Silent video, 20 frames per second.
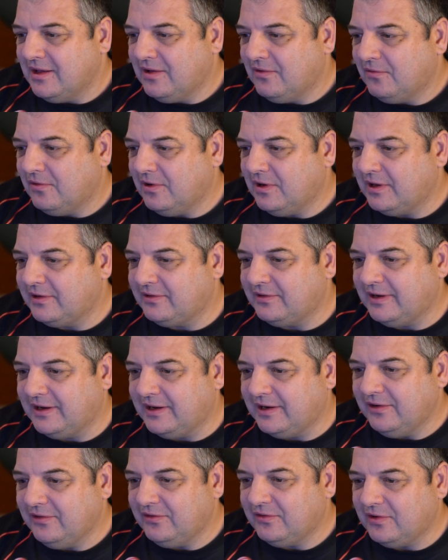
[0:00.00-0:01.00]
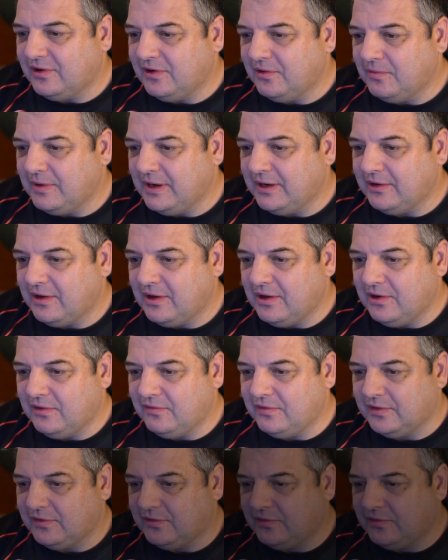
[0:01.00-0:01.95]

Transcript: what I did is I went over